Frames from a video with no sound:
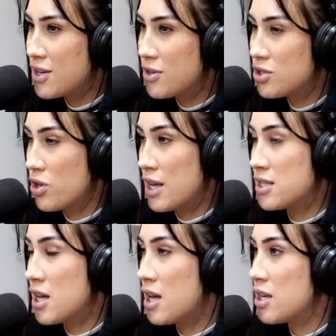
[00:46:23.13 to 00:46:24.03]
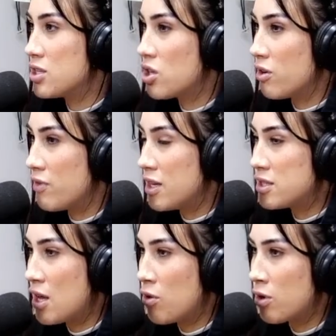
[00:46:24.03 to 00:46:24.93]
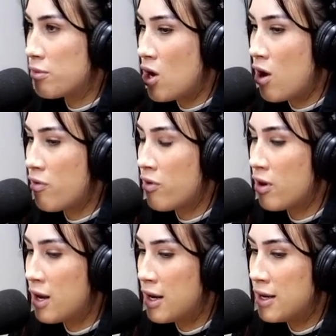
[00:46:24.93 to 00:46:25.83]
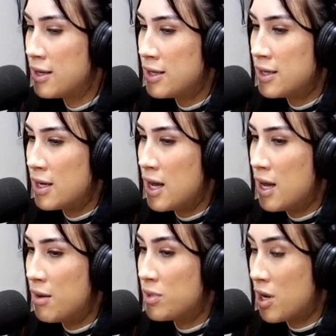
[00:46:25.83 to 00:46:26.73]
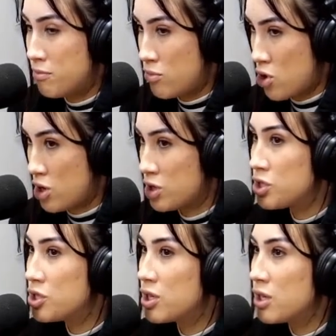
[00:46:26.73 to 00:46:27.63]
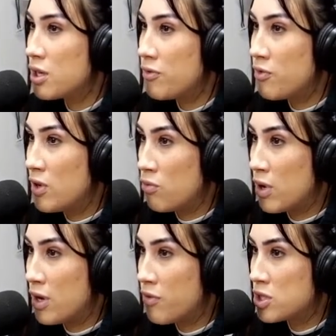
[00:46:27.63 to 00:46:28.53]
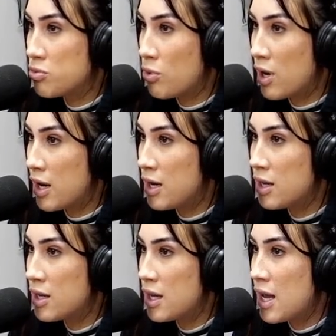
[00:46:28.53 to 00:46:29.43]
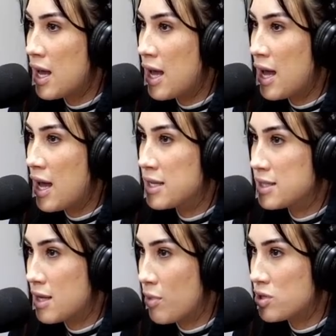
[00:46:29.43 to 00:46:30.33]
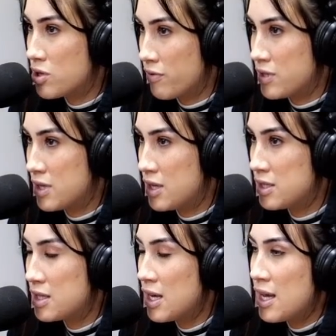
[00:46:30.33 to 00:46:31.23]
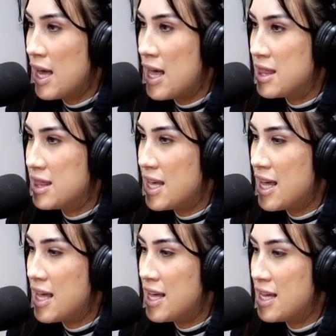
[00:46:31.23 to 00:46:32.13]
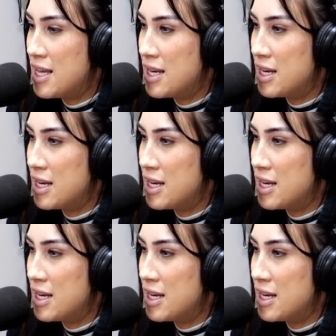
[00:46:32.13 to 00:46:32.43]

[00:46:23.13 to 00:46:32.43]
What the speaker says: So that's a service that we're going to be offering come March, getting ready for spring and summer services. And then